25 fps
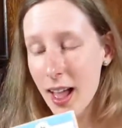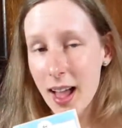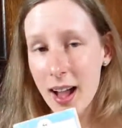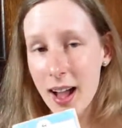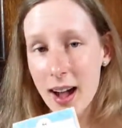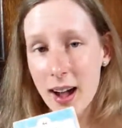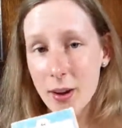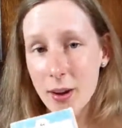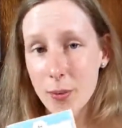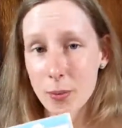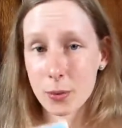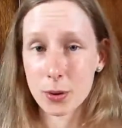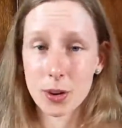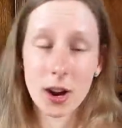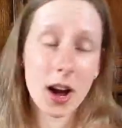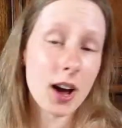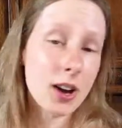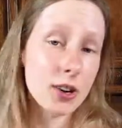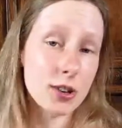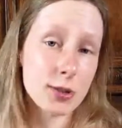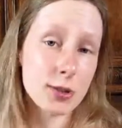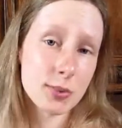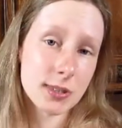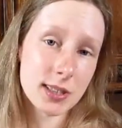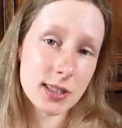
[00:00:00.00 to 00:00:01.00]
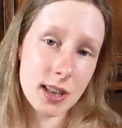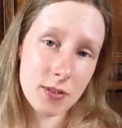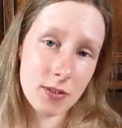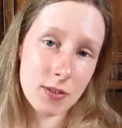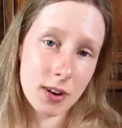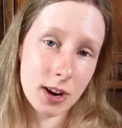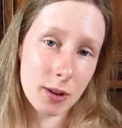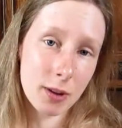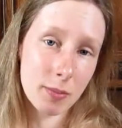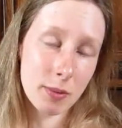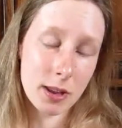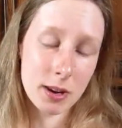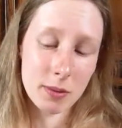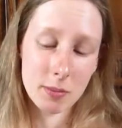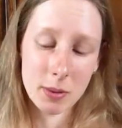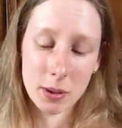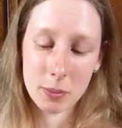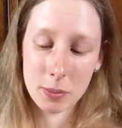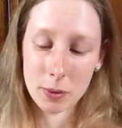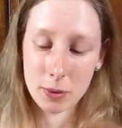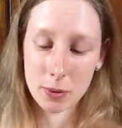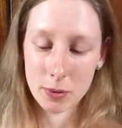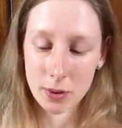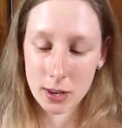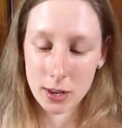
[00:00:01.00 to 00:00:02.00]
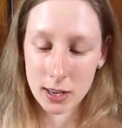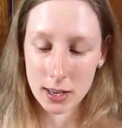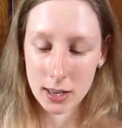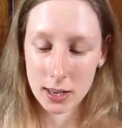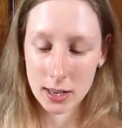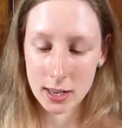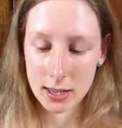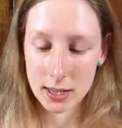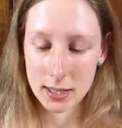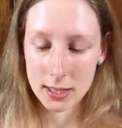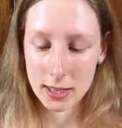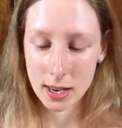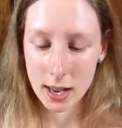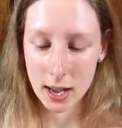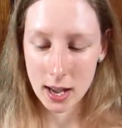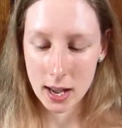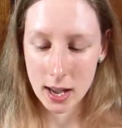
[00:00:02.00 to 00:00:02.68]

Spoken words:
I would 100% recommend people read it.